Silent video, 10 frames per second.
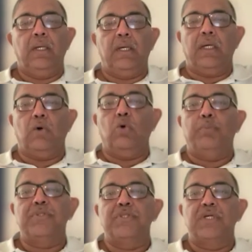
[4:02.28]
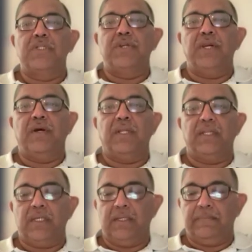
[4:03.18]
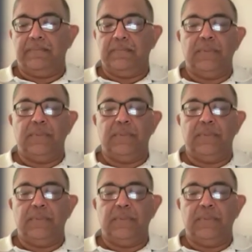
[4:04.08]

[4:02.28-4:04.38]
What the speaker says: open surgery rather than